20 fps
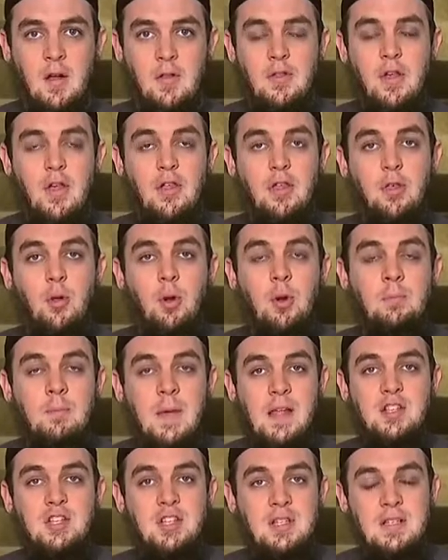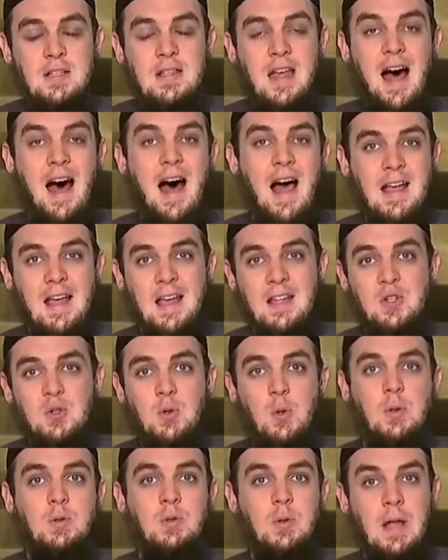The dhulm mentioned in the ayah in
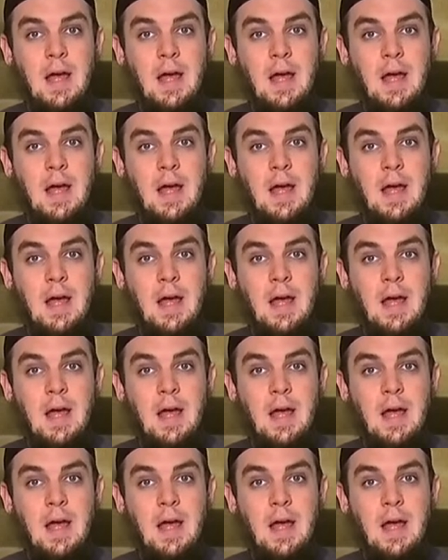Surah